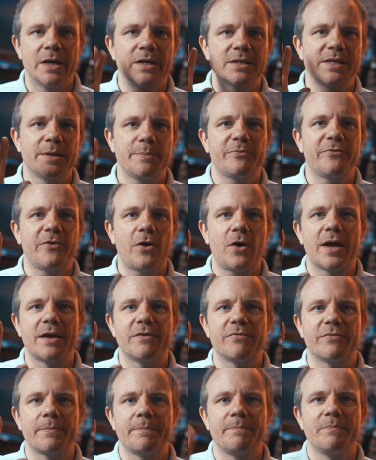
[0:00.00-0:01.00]
Tip
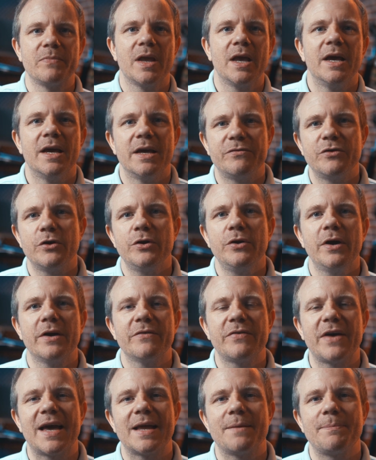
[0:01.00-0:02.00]
5. If you
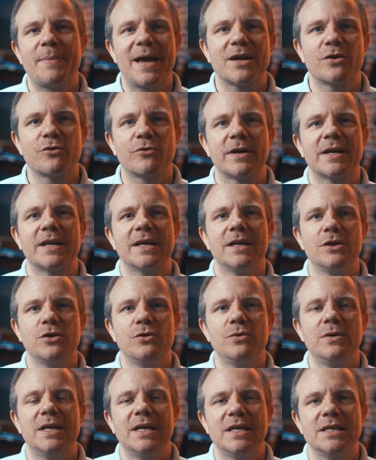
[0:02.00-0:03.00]
have had bad credit,
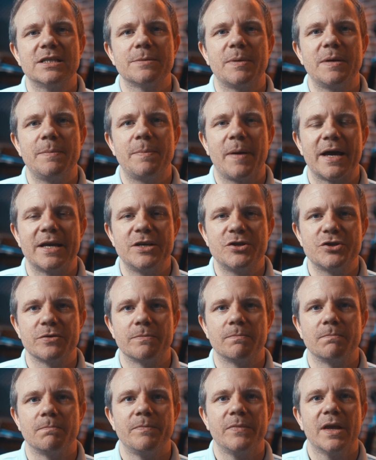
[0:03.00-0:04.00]
you need to be
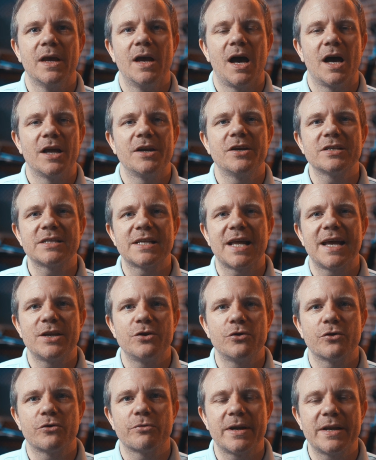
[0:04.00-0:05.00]
patient. Understand
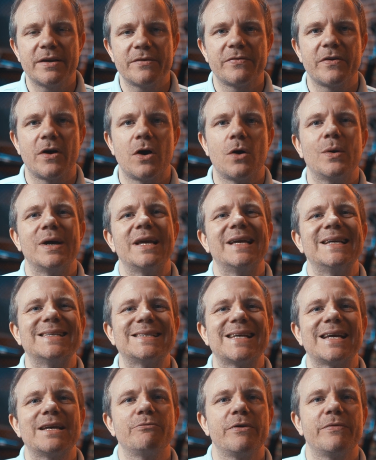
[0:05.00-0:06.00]
your credit file is
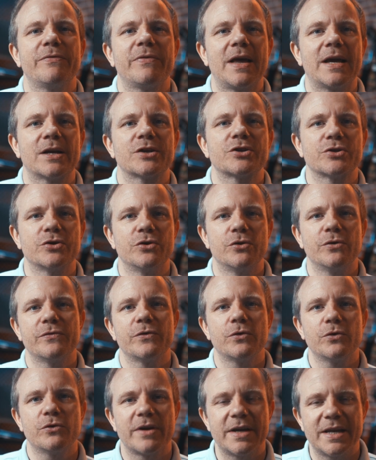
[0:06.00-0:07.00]
a reflection of
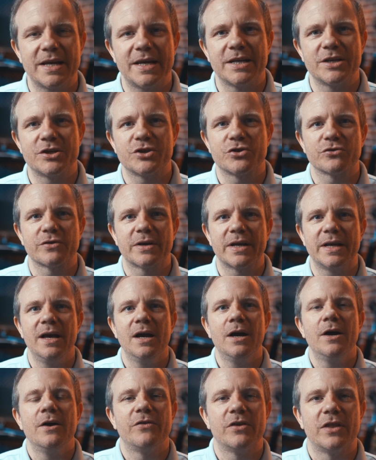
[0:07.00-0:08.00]
your credit history
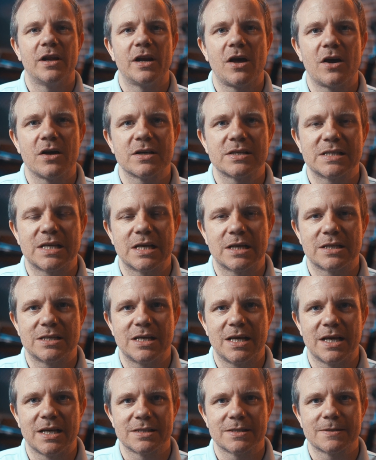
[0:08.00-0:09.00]
for the last 6
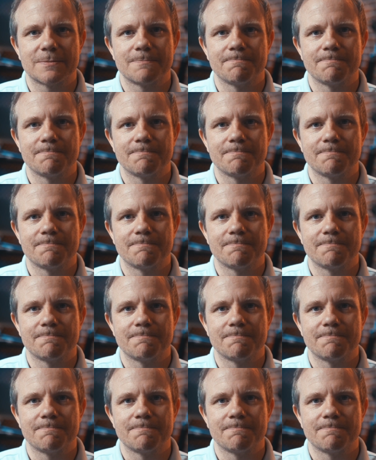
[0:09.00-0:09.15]
years.